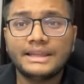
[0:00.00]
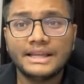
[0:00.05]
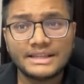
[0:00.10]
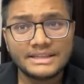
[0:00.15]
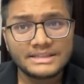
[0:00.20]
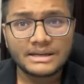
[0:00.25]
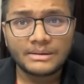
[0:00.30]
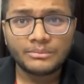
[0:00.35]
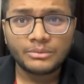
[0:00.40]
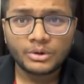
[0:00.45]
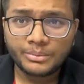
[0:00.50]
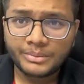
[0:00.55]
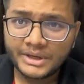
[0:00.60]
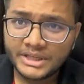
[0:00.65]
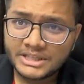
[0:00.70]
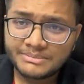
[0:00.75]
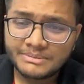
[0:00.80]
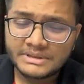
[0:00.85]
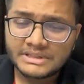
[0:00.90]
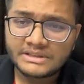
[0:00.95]
Then some
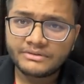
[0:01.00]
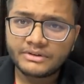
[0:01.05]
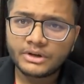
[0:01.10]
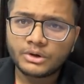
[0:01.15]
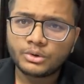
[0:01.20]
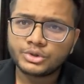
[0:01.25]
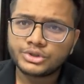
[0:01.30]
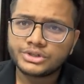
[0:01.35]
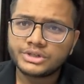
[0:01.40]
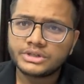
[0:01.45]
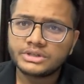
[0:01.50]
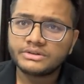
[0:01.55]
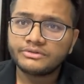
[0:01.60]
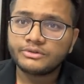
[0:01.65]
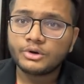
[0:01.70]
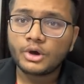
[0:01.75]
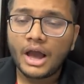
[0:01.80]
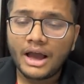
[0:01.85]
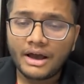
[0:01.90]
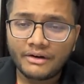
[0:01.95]
domain specific questions. If
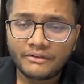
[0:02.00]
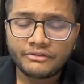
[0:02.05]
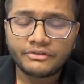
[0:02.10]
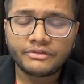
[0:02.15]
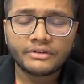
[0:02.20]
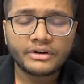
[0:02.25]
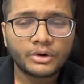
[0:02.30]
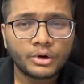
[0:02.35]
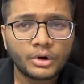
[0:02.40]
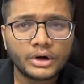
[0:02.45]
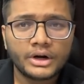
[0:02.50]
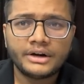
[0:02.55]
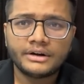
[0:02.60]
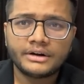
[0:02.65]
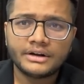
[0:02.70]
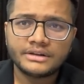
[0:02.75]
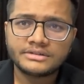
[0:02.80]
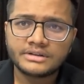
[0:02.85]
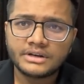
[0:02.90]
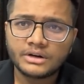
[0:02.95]
you have good
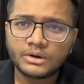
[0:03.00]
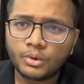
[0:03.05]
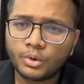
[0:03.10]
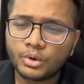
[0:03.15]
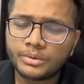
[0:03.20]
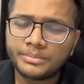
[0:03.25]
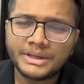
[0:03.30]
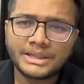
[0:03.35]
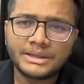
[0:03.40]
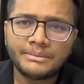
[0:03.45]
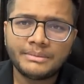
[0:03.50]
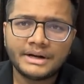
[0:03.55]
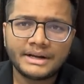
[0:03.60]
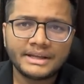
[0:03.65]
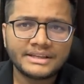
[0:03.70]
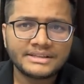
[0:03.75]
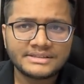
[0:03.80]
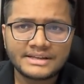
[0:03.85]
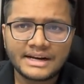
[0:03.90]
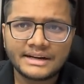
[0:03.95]
interest in core
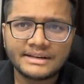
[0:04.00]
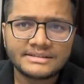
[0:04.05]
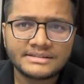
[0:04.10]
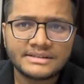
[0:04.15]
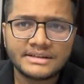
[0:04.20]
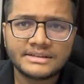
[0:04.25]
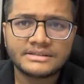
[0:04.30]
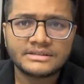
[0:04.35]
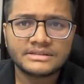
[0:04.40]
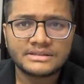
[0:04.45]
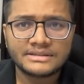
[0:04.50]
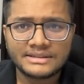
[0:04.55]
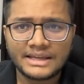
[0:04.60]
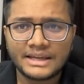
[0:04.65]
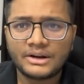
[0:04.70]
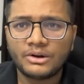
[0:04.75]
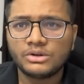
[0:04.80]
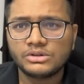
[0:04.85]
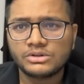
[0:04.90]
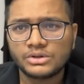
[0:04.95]
mathematics, statistics,
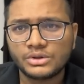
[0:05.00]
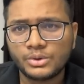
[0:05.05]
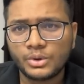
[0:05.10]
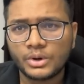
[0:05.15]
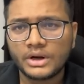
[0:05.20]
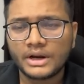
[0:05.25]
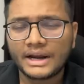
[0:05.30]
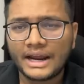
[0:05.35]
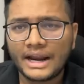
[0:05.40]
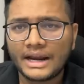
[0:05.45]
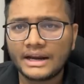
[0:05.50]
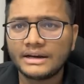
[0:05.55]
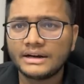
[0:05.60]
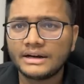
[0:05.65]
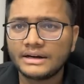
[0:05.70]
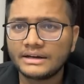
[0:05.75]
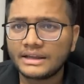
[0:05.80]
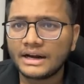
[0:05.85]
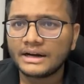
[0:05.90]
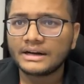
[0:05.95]
then also you are a
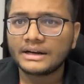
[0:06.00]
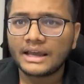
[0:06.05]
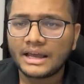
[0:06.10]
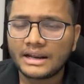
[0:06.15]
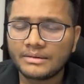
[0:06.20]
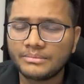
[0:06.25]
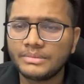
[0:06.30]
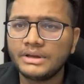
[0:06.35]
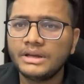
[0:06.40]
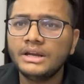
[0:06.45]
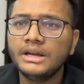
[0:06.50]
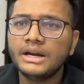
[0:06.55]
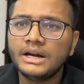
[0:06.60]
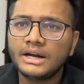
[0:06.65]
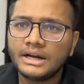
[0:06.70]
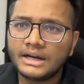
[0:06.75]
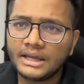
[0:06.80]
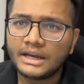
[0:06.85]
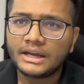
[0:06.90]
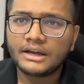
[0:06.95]
candidate that can be
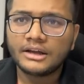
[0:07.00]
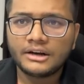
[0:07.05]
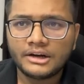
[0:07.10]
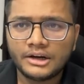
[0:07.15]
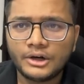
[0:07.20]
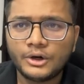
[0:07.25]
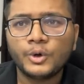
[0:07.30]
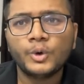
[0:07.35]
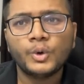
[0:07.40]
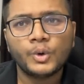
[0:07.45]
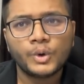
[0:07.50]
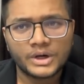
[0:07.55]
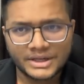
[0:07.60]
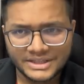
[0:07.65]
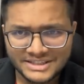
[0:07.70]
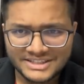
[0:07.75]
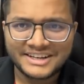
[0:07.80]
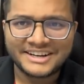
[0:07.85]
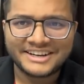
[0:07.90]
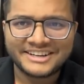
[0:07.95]
taken into
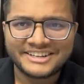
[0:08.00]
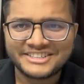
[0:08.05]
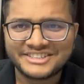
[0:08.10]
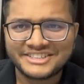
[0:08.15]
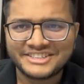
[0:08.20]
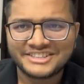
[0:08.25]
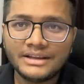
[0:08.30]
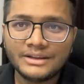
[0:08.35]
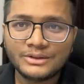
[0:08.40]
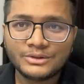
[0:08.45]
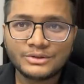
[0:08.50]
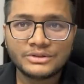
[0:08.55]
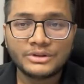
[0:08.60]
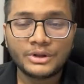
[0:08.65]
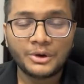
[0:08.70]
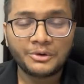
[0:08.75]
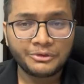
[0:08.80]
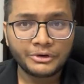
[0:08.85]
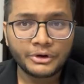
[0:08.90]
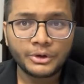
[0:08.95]
consideration. So
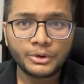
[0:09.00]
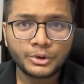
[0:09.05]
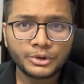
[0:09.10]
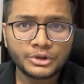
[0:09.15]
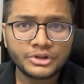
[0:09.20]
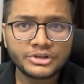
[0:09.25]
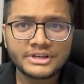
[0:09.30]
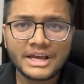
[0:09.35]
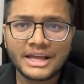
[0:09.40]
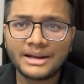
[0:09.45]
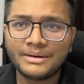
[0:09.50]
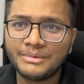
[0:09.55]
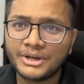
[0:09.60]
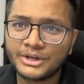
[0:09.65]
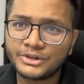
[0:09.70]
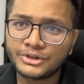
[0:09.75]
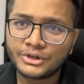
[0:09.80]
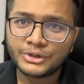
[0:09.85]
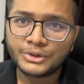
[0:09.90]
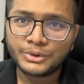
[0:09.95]
now if you're new to this channel,
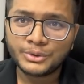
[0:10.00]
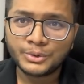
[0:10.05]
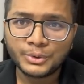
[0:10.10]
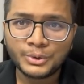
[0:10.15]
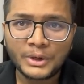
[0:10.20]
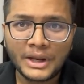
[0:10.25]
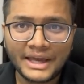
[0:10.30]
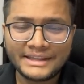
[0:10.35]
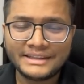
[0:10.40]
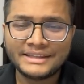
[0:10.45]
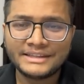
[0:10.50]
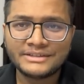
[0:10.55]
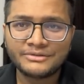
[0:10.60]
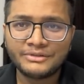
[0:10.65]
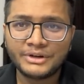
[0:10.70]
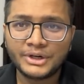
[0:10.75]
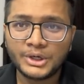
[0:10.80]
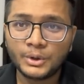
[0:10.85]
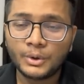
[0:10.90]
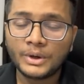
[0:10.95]
make sure you do like this
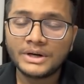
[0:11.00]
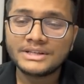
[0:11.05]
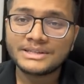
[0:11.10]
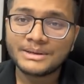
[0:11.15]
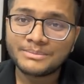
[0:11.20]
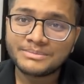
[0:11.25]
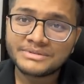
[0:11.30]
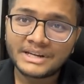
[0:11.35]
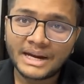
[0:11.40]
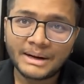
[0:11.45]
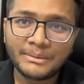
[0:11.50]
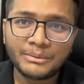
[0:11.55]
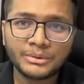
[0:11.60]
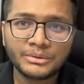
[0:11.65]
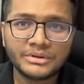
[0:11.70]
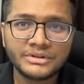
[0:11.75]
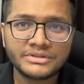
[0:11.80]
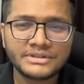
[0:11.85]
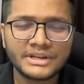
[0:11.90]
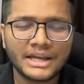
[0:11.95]
video and subscribe to
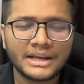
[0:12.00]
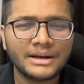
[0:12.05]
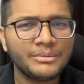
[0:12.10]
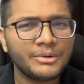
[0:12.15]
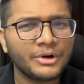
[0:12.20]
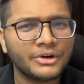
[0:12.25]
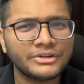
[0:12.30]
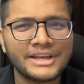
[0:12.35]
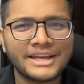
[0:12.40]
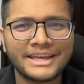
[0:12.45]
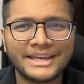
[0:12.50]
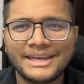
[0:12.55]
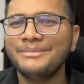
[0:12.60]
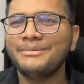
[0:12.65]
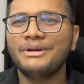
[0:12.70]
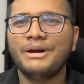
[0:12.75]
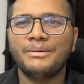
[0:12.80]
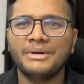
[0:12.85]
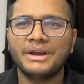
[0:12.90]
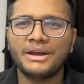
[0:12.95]
this channel, because I
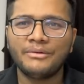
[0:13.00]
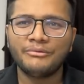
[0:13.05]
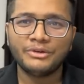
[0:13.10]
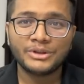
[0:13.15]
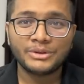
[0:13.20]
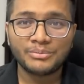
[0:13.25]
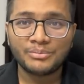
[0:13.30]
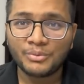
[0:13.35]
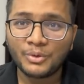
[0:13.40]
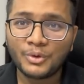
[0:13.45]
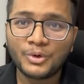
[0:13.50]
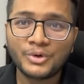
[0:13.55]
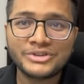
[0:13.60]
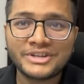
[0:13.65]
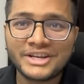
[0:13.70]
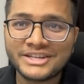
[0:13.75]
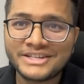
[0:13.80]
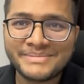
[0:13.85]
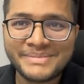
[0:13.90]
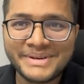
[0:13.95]
keep coming up with more
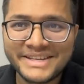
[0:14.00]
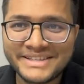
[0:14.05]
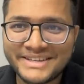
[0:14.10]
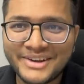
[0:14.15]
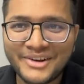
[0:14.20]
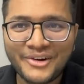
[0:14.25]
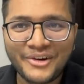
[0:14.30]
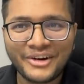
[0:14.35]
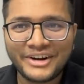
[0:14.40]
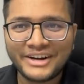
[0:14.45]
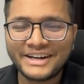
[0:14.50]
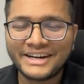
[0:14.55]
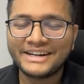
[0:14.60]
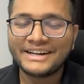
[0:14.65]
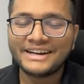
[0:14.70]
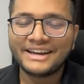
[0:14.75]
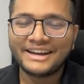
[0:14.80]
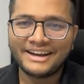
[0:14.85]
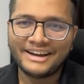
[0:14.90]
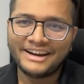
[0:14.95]
such amazing
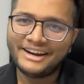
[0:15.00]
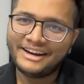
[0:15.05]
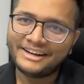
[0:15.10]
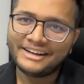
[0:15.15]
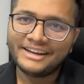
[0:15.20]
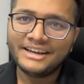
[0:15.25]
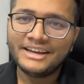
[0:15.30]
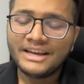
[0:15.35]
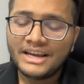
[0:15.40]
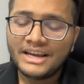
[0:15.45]
content ahead.